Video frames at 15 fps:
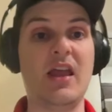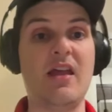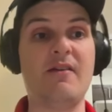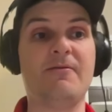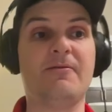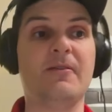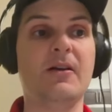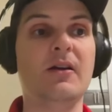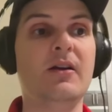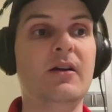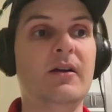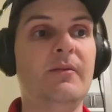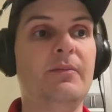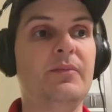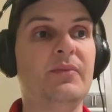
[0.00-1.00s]
If
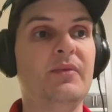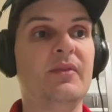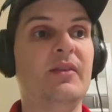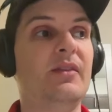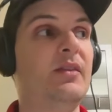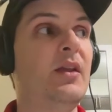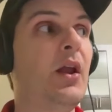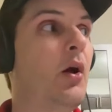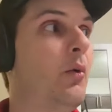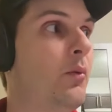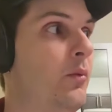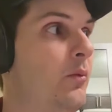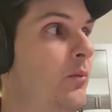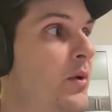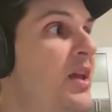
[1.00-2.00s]
you
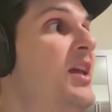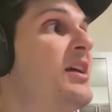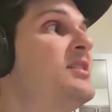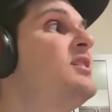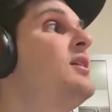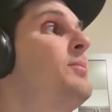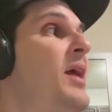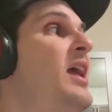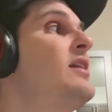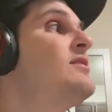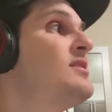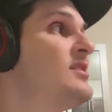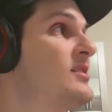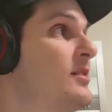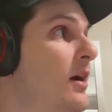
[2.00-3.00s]
know, we get into the paint,
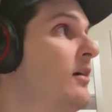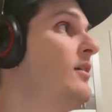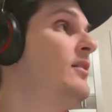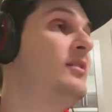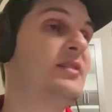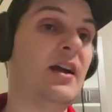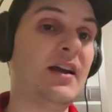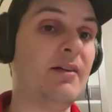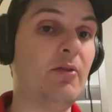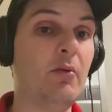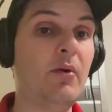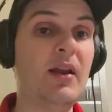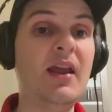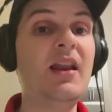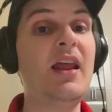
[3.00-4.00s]
suck, suck
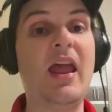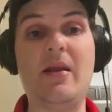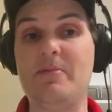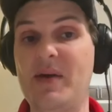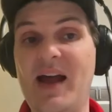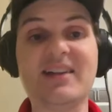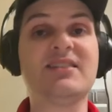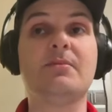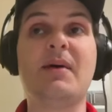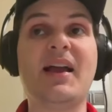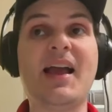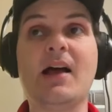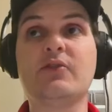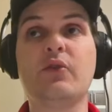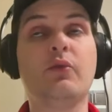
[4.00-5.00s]
everyone in, and pass it
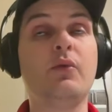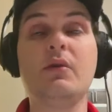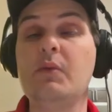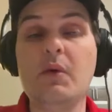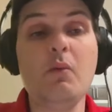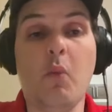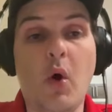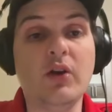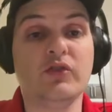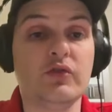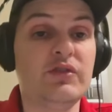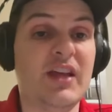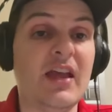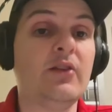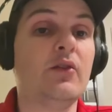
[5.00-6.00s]
back out to three. We want to
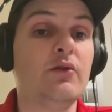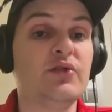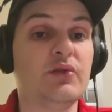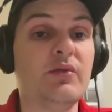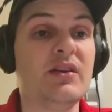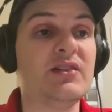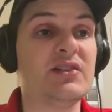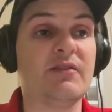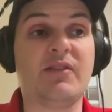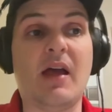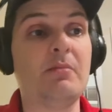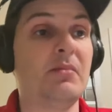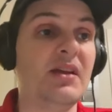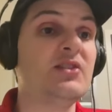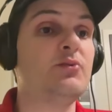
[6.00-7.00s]
take those threes. If
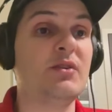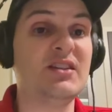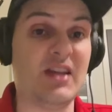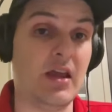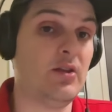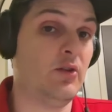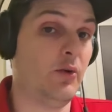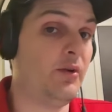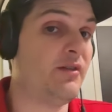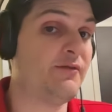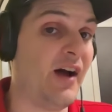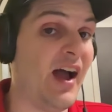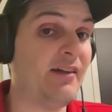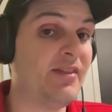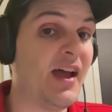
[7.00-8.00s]
that means we take
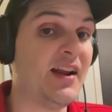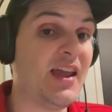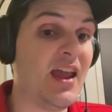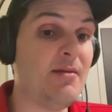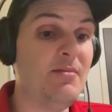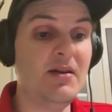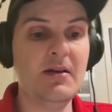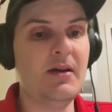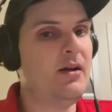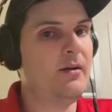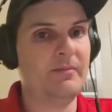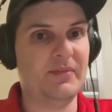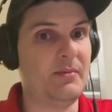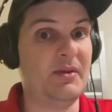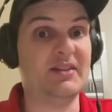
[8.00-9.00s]
thirty-five that game,
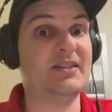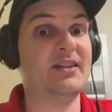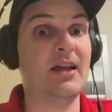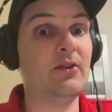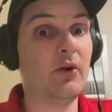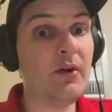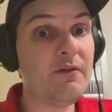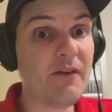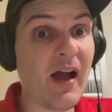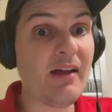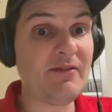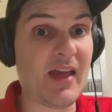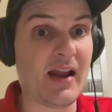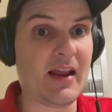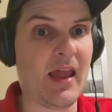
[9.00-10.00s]
it means you take
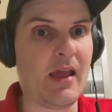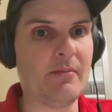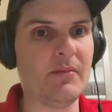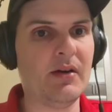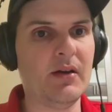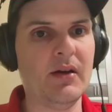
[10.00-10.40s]
thirty-five that game.